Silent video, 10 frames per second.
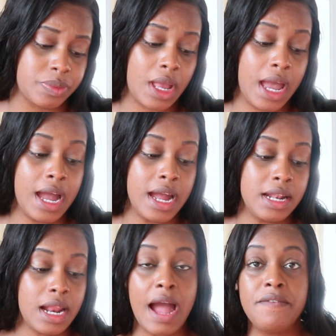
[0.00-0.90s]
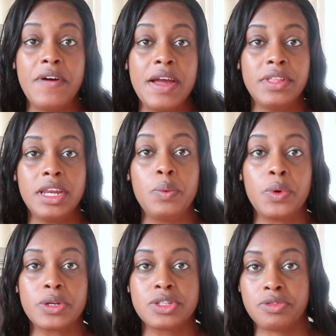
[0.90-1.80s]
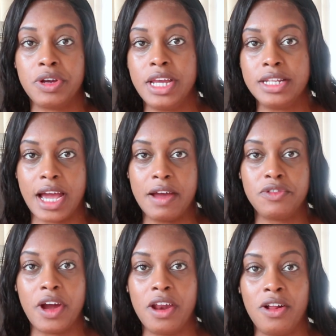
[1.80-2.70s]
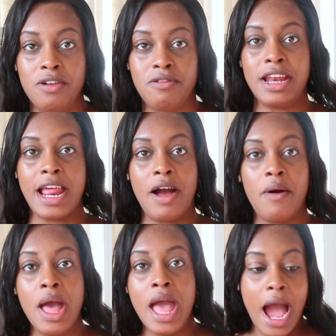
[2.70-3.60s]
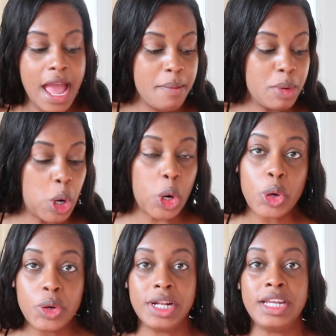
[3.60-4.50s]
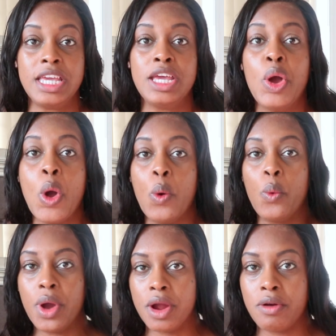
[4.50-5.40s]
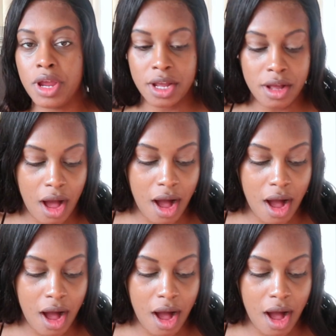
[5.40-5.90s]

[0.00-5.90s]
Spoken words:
and I find that it works great. I've tried it on right now. I am currently wearing